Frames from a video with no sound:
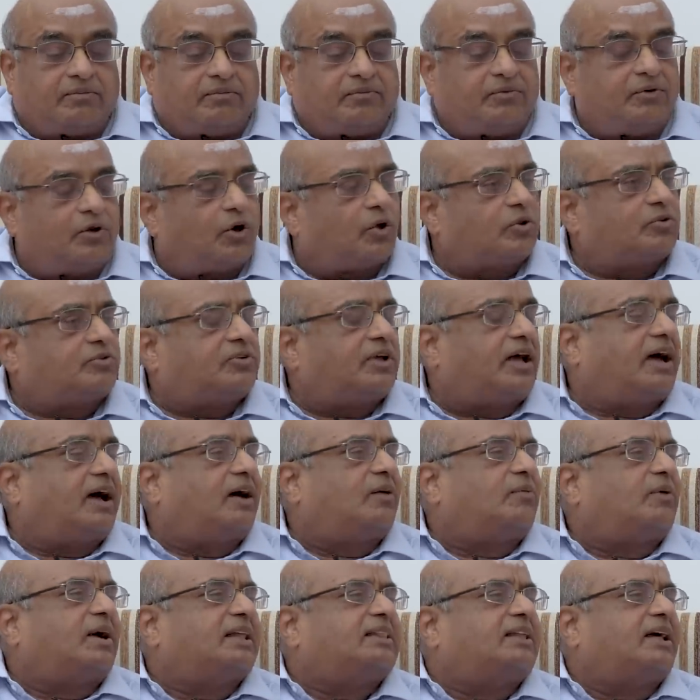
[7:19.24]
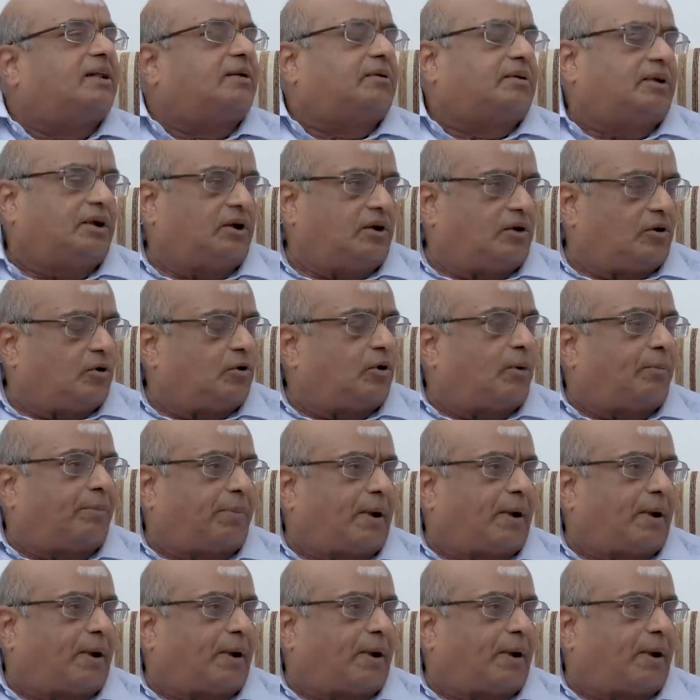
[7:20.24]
we also have other, you know,